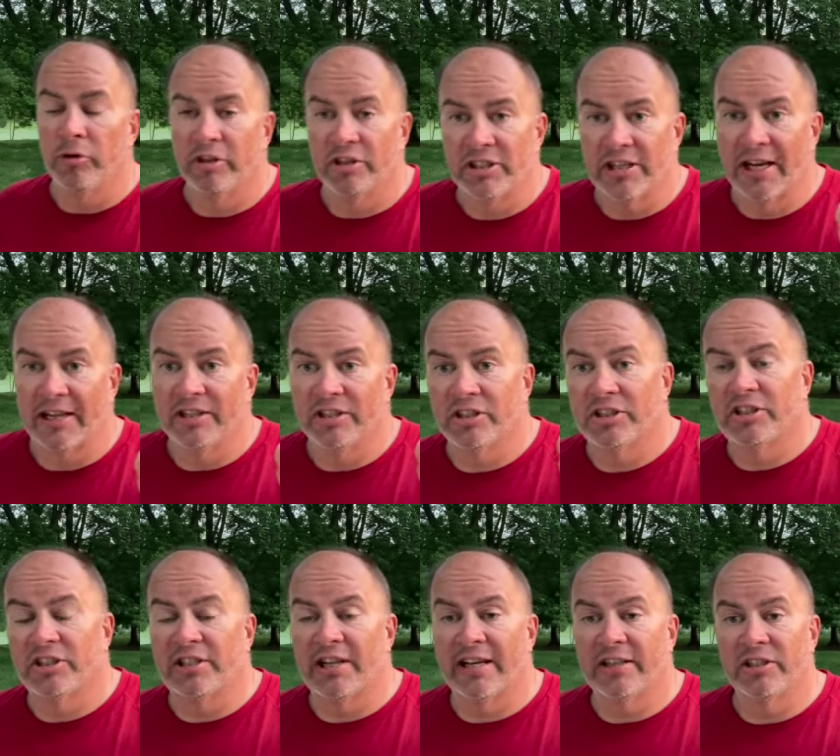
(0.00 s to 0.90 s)
in Sag
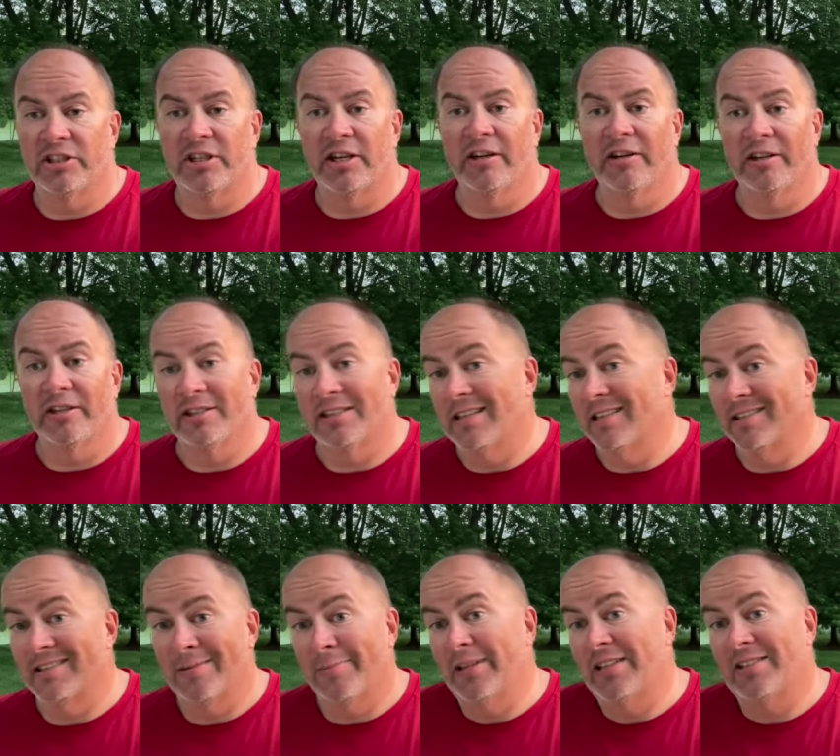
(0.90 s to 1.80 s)
Sagittarius. Now,
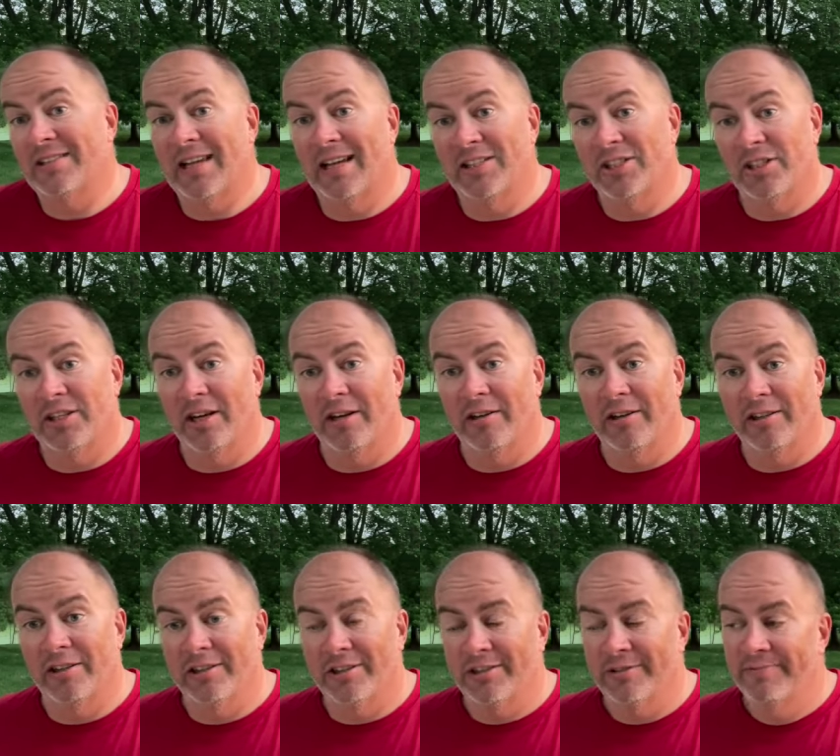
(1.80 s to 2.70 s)
to me,
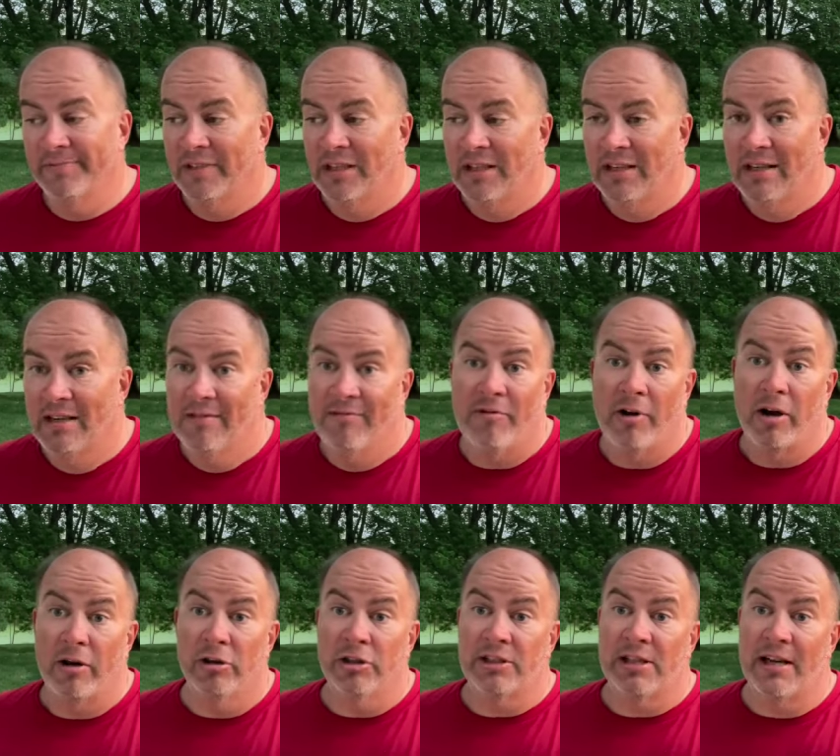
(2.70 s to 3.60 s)
Sagittarius,
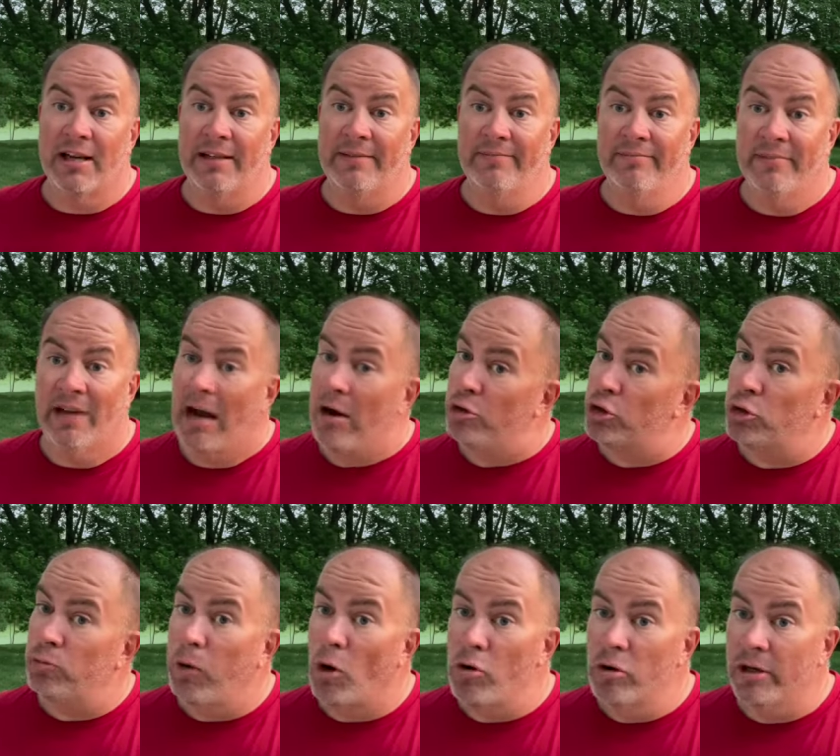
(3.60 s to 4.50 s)
fire sign,
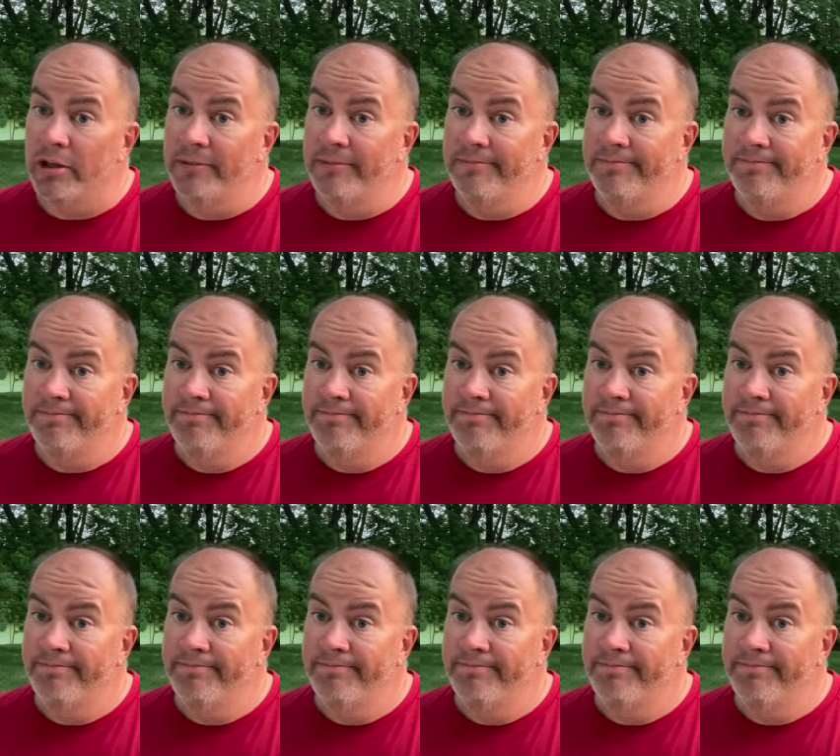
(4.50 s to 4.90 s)
outspoken.